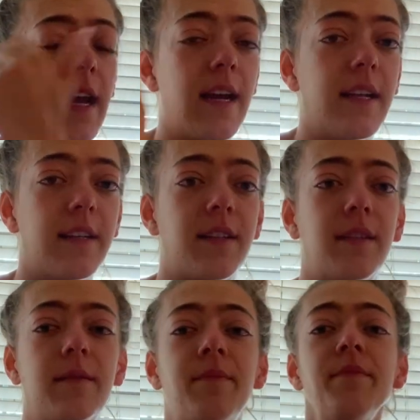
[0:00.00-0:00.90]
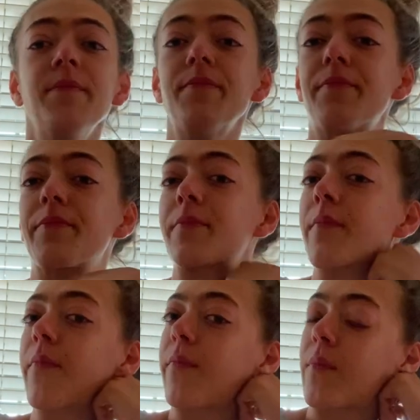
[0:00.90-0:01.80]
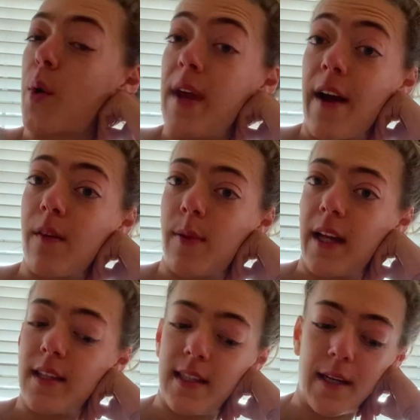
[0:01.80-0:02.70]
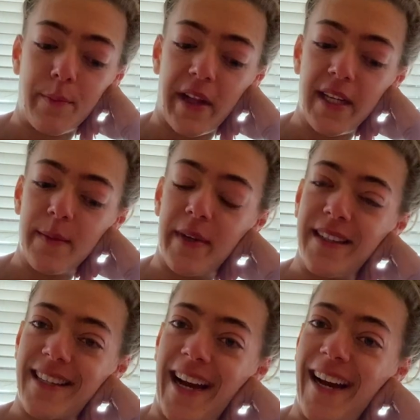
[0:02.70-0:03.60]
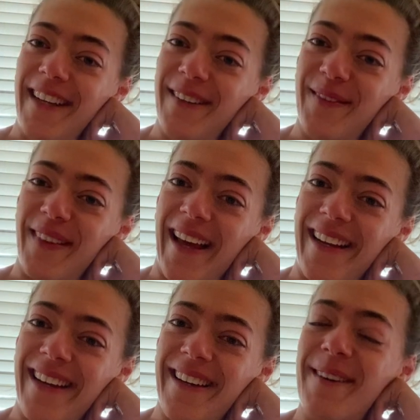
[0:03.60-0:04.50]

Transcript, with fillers: and we have a plan set in place, but it's kind of like,